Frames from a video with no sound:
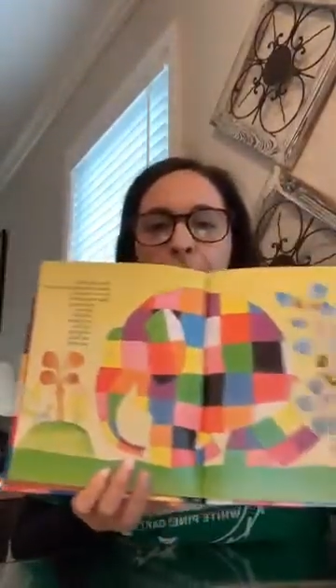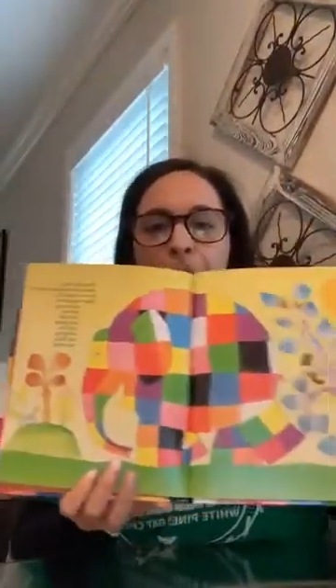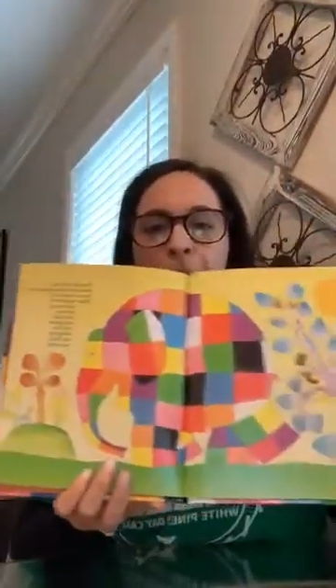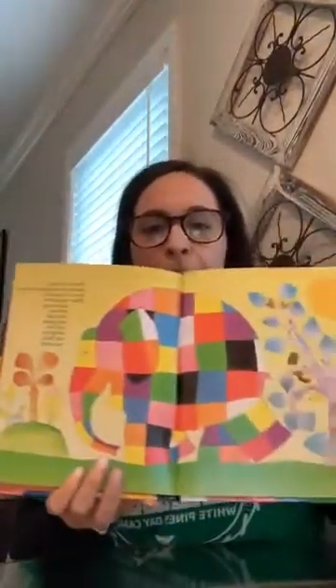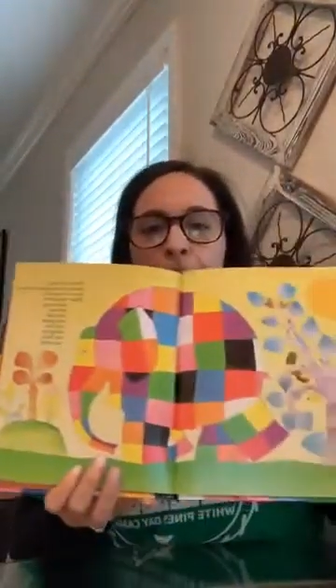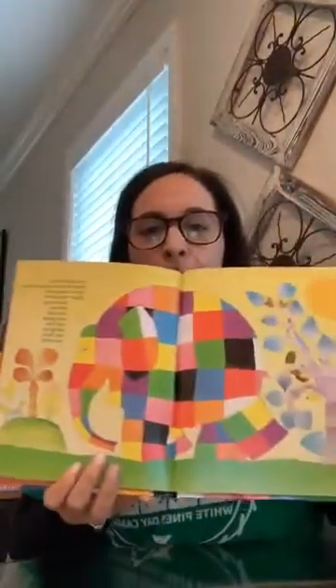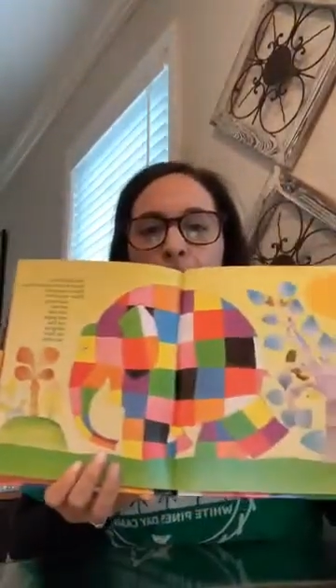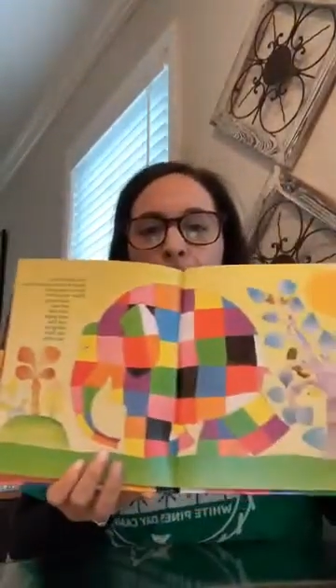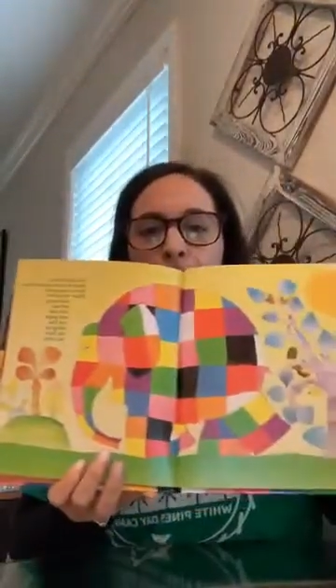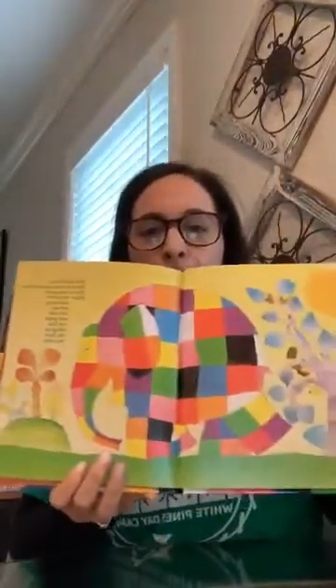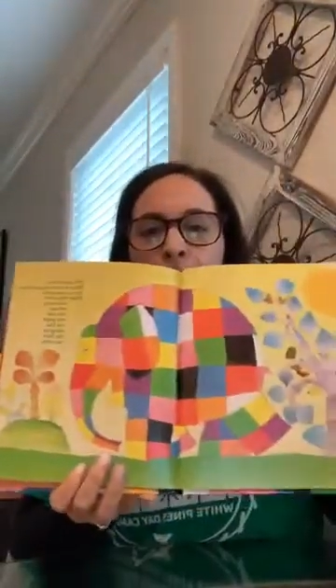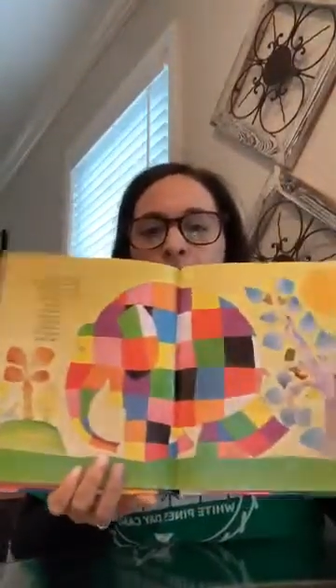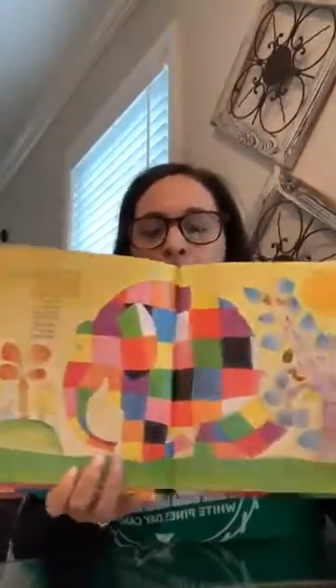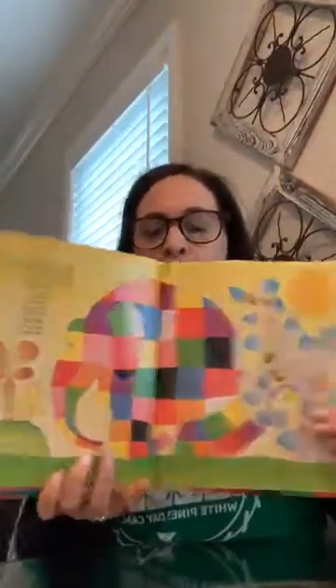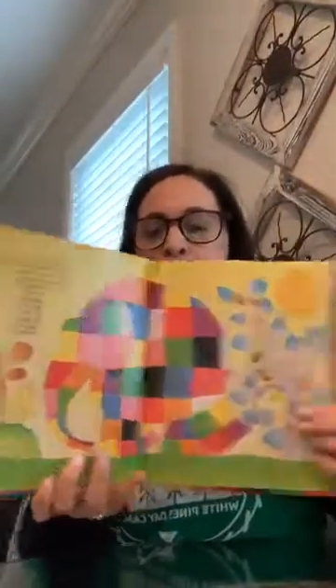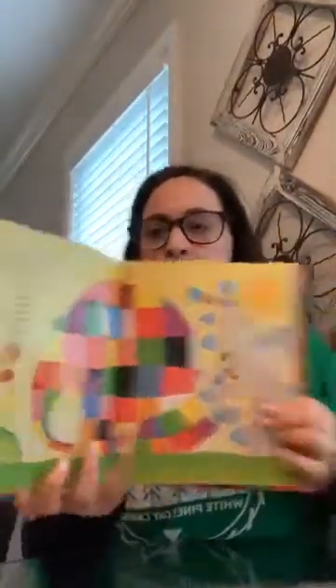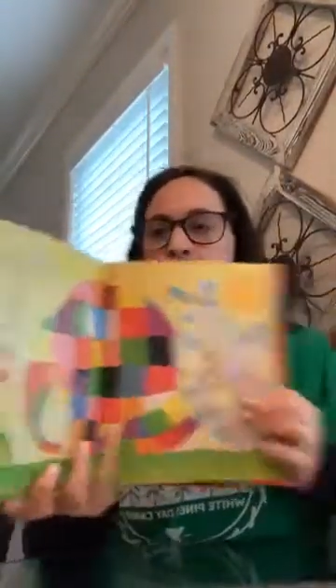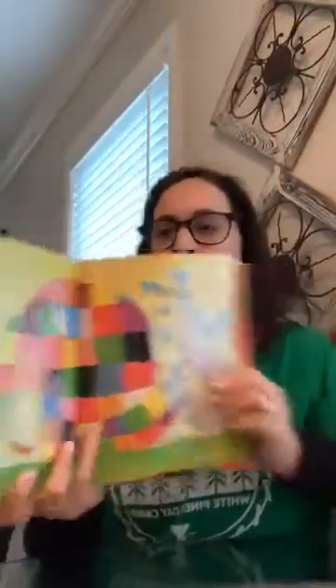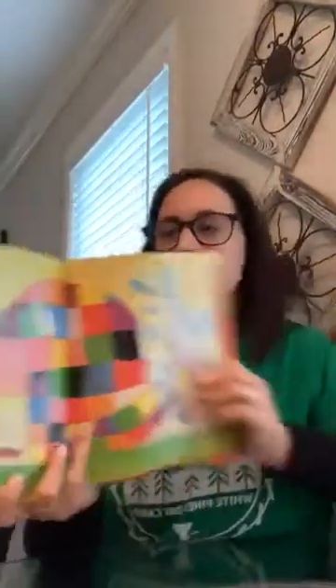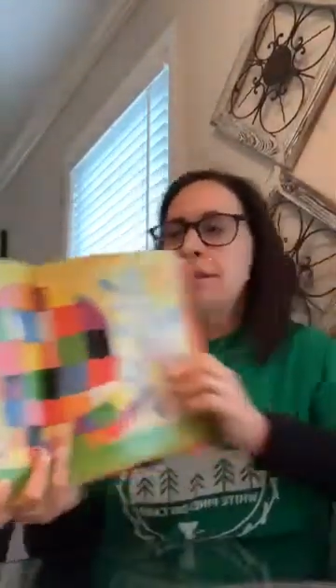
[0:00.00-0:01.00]
Elmer.
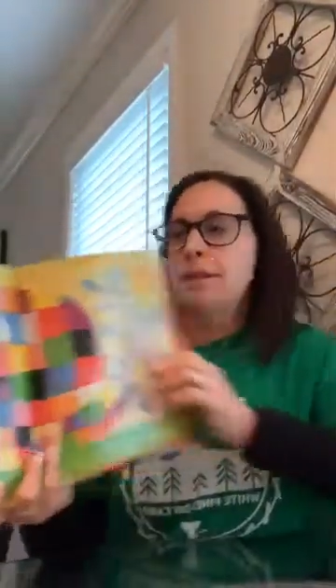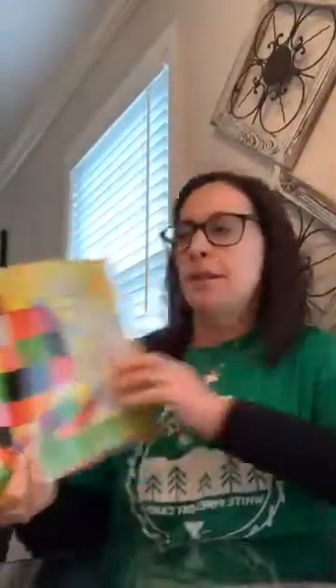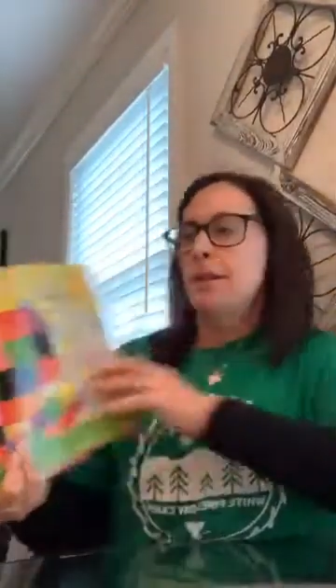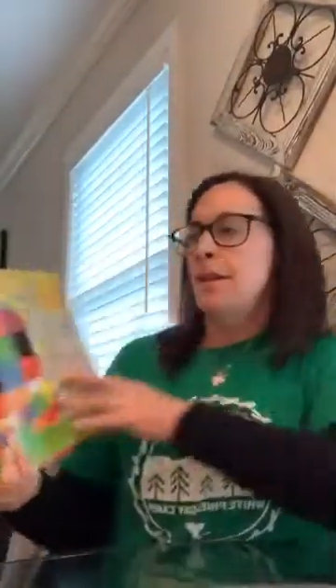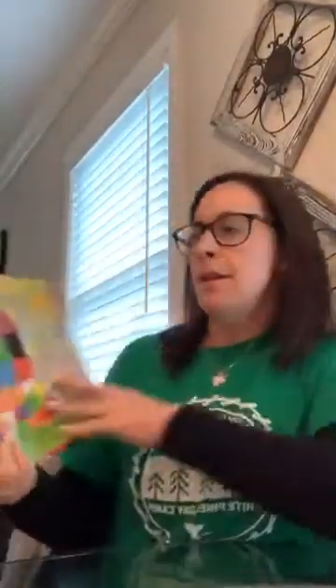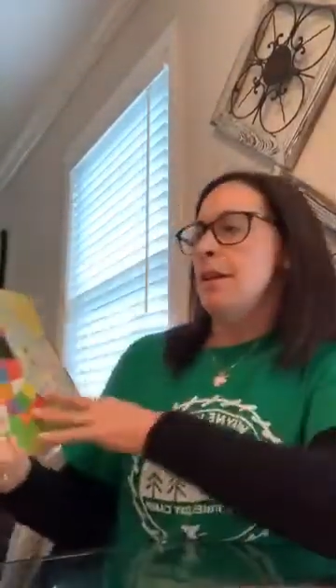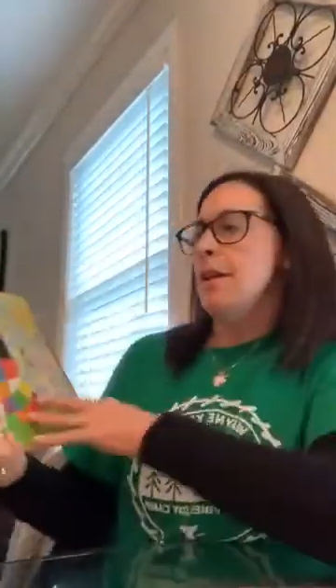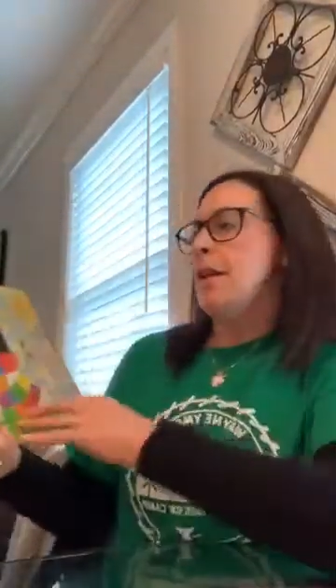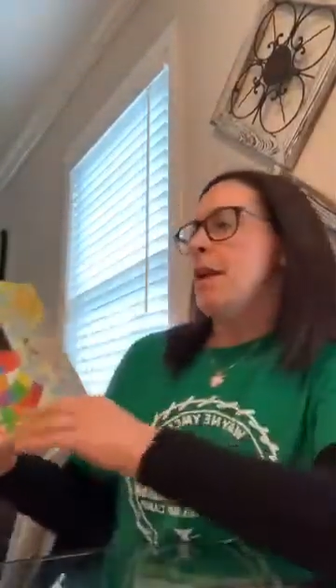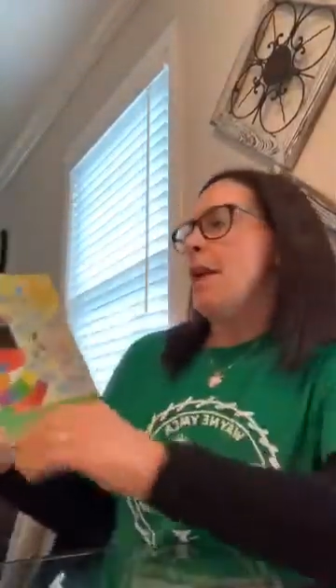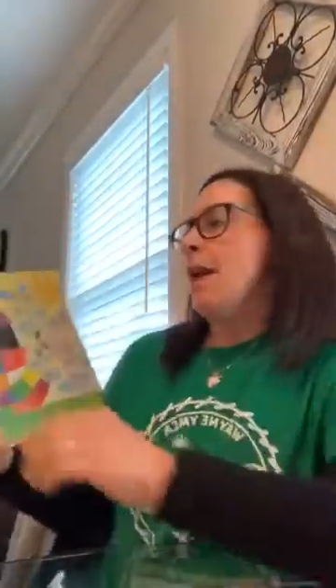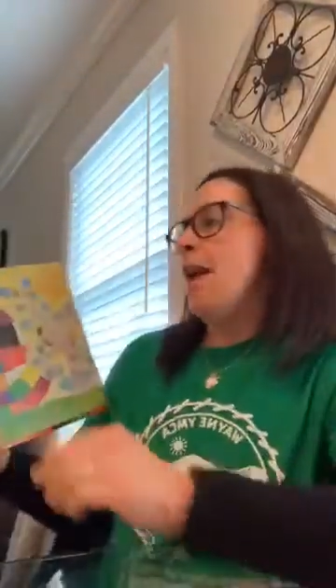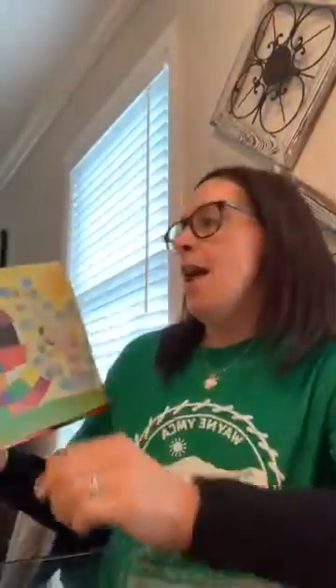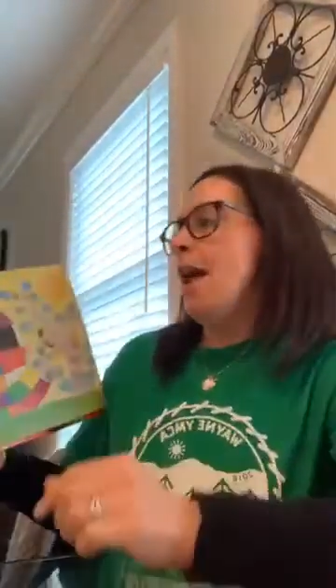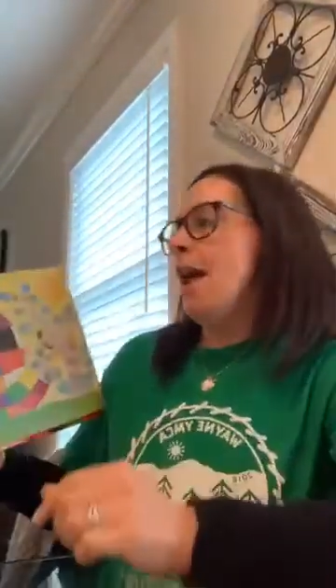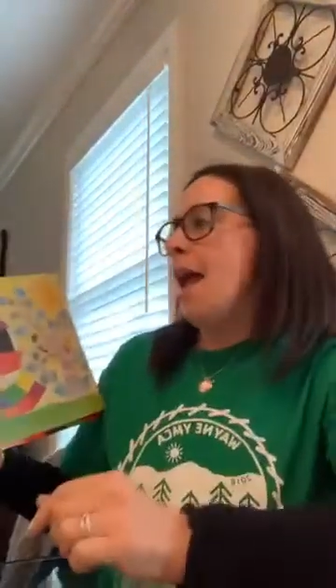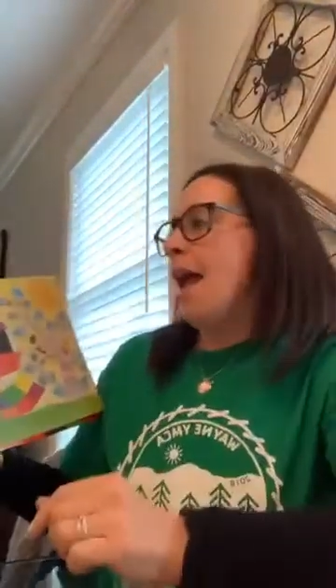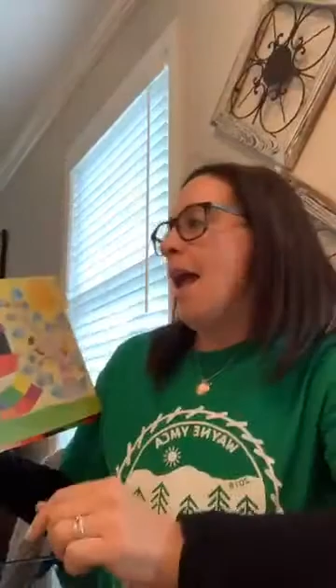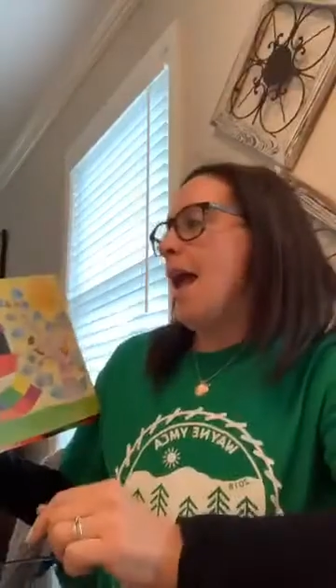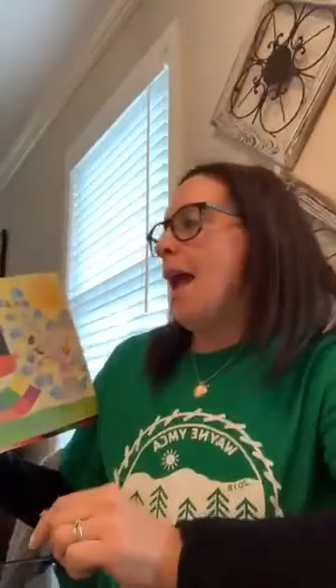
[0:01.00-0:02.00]

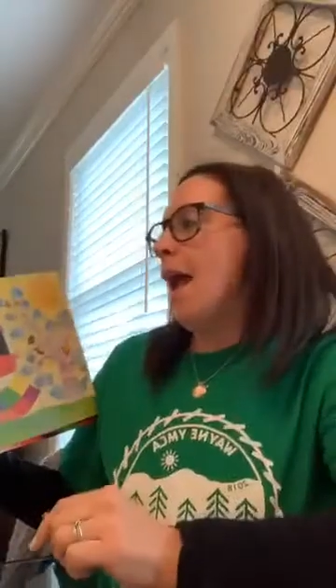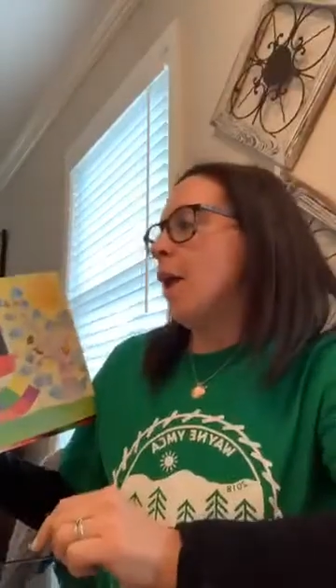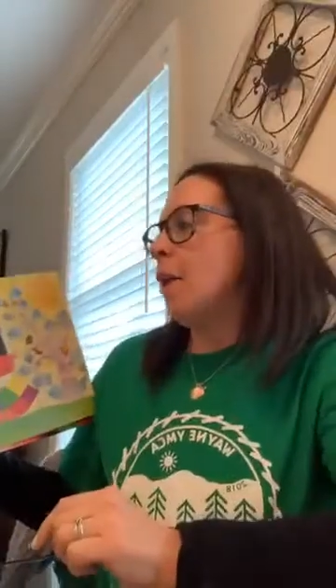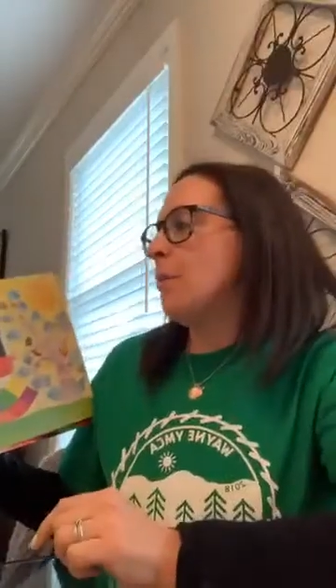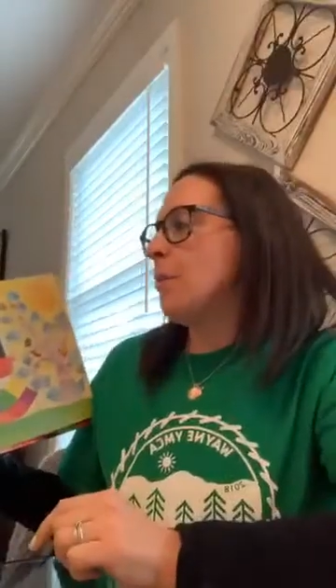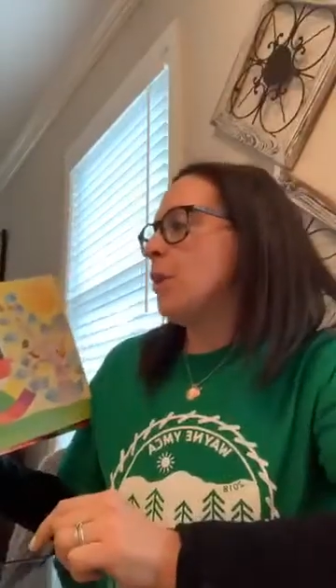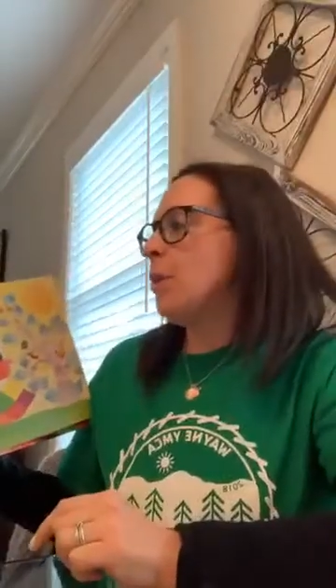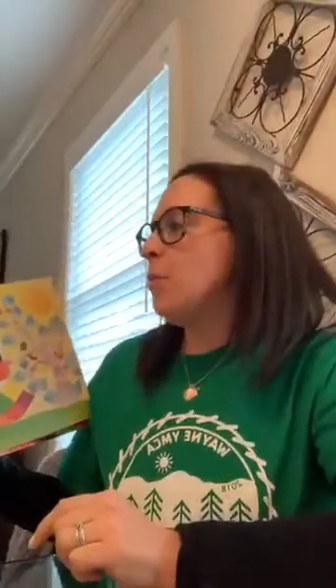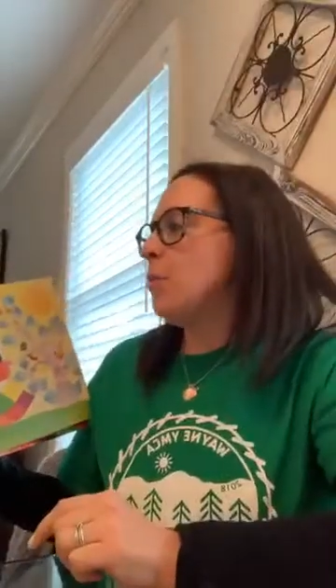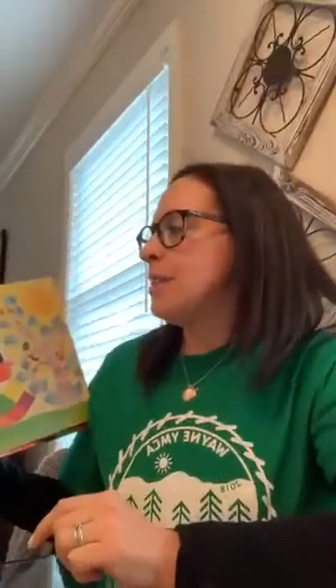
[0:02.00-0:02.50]
Elmer